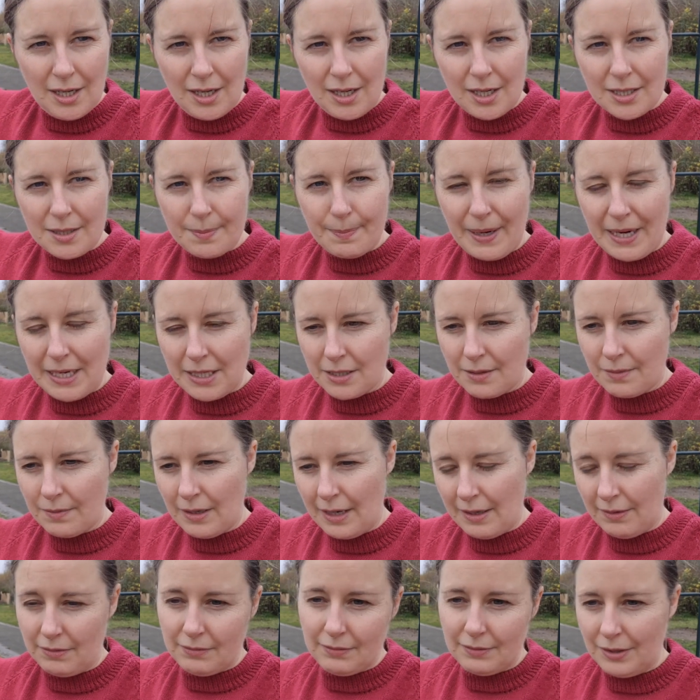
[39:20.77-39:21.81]
a space
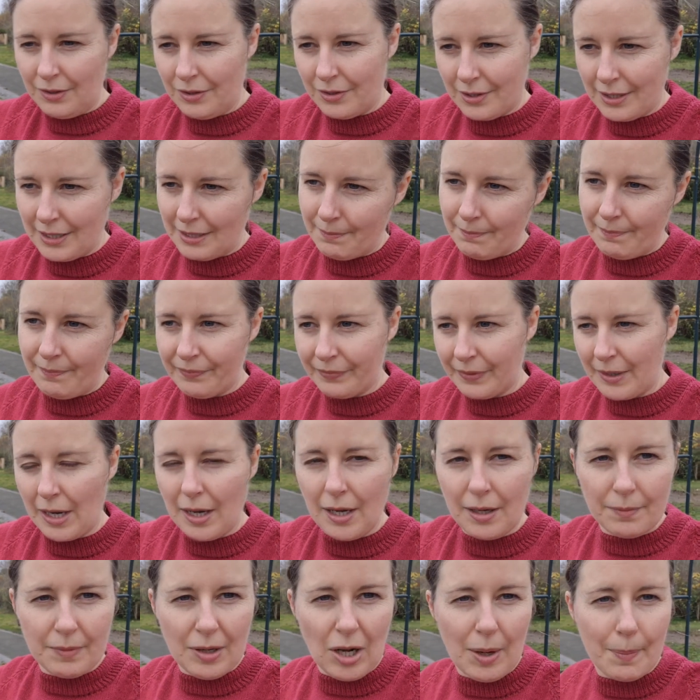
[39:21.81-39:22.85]
or
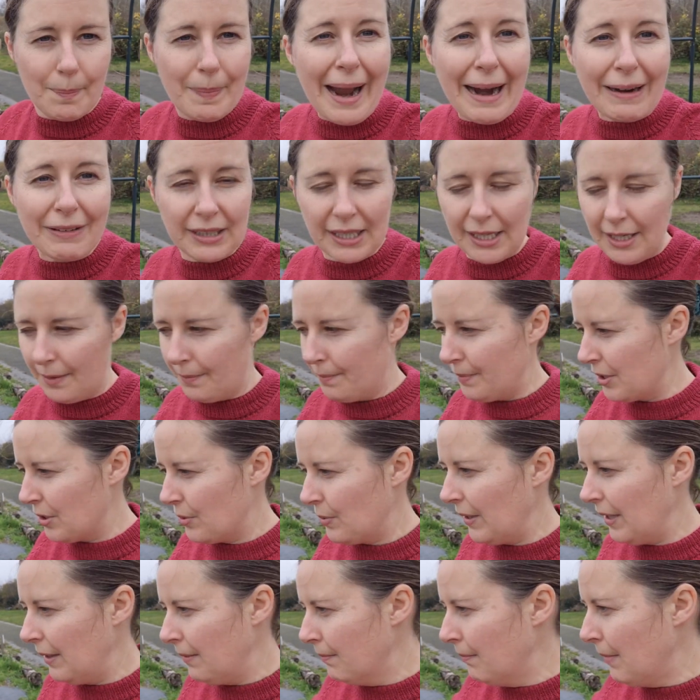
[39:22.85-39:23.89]
a barrier
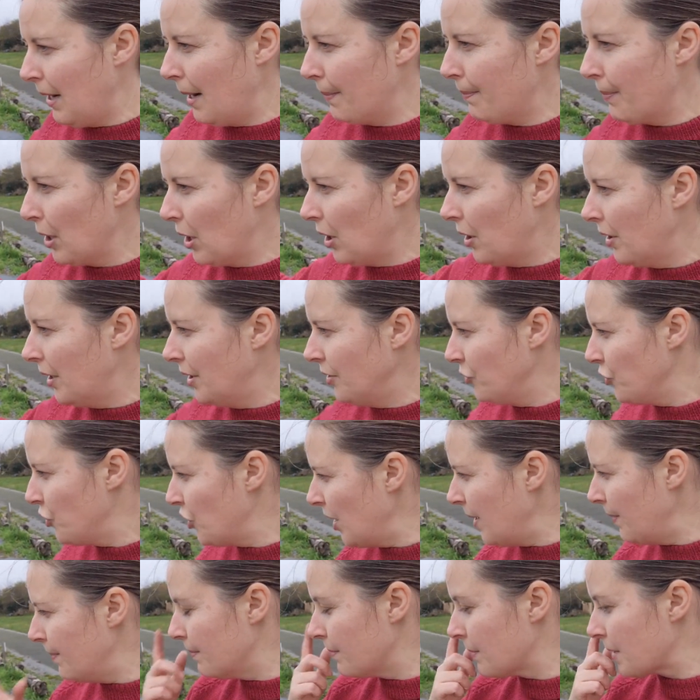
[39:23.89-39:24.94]
between my plot and
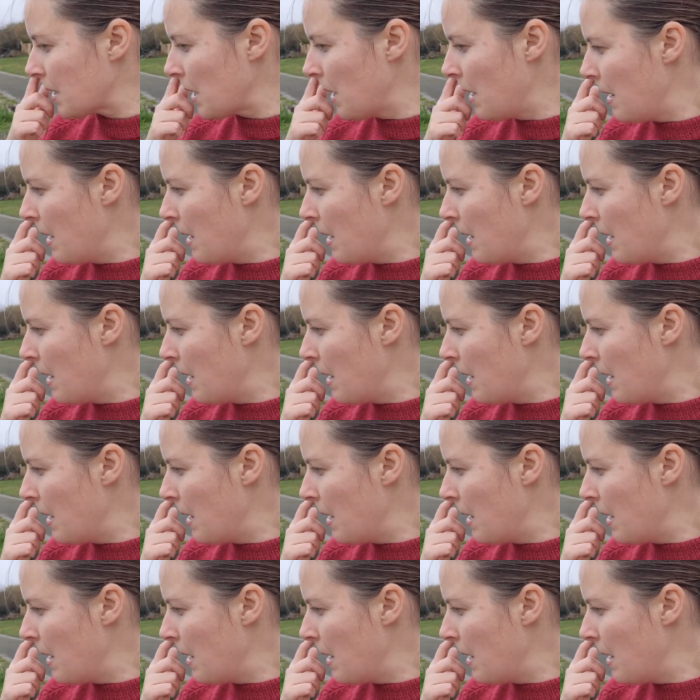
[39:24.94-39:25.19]
Jim's.